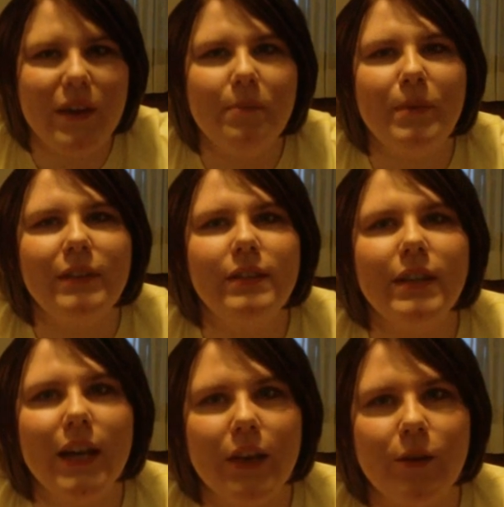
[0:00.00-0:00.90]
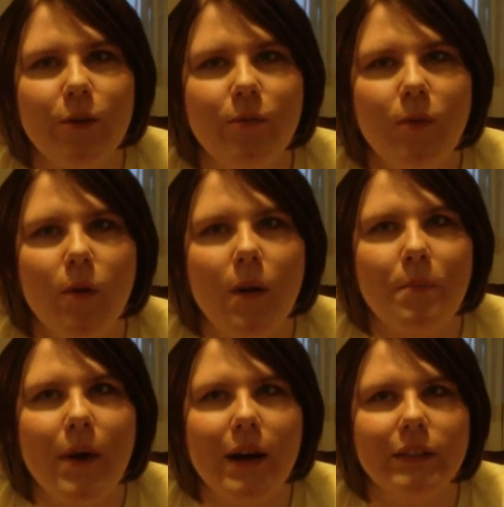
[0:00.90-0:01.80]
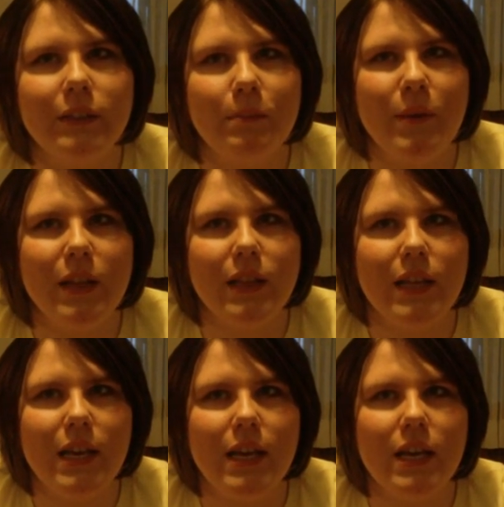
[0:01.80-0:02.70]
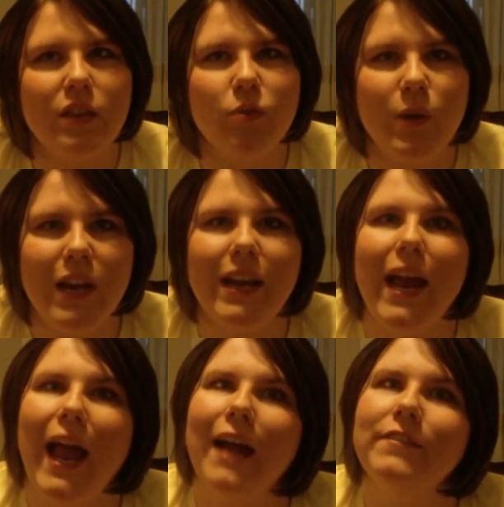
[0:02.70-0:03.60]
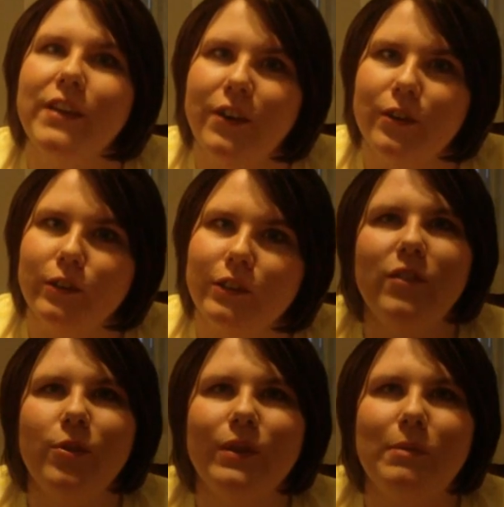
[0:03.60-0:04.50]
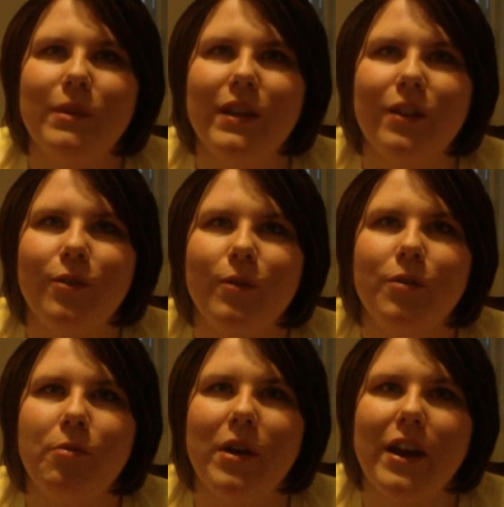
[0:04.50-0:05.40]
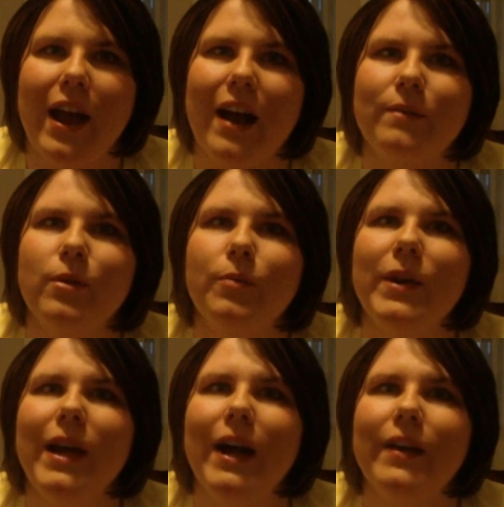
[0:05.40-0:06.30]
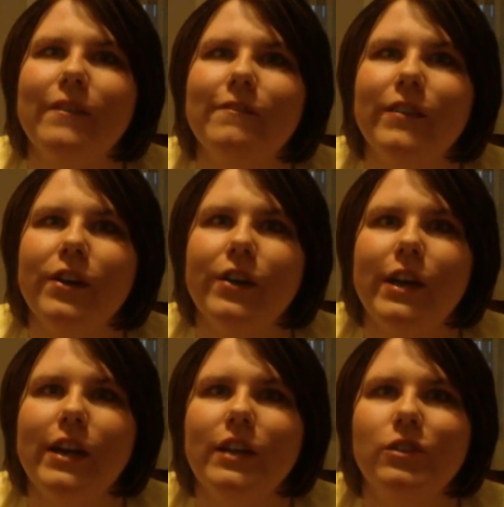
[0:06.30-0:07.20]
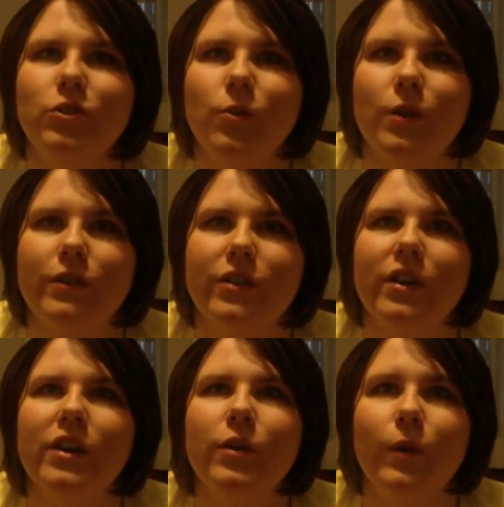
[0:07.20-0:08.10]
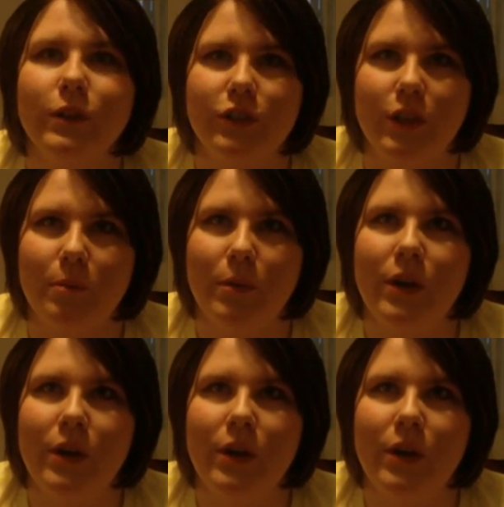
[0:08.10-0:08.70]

We have been together for approximately 3.5 years. We've only been together for 3.5. Well, we had a very short courtship.